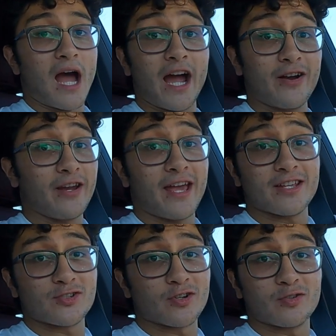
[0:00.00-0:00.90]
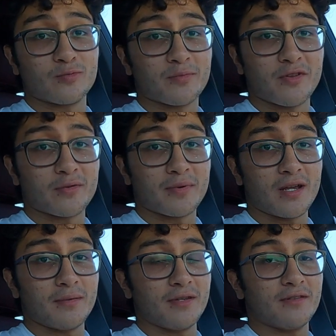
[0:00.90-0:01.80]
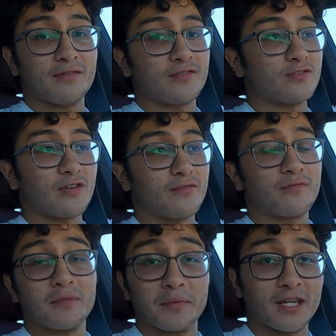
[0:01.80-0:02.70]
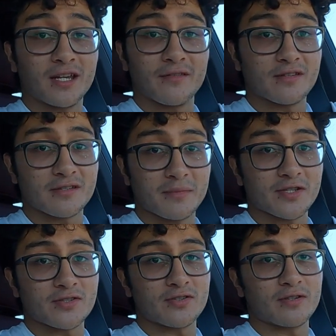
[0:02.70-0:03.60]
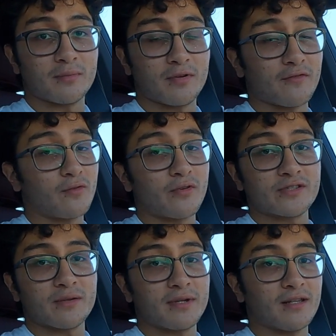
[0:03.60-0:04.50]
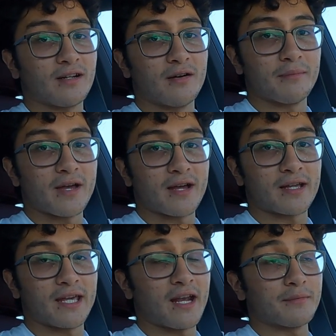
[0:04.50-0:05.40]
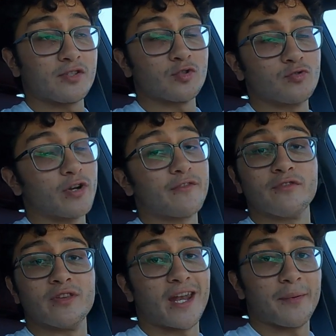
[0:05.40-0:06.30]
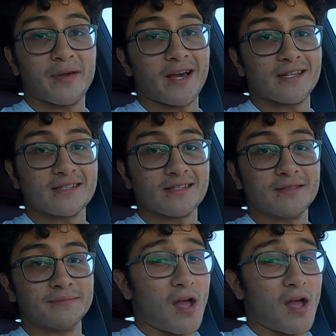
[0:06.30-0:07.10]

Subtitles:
I already had struggled with mother baby starting from the beginning of the semester, but of course I made the comeback and I'm just grateful that I passed.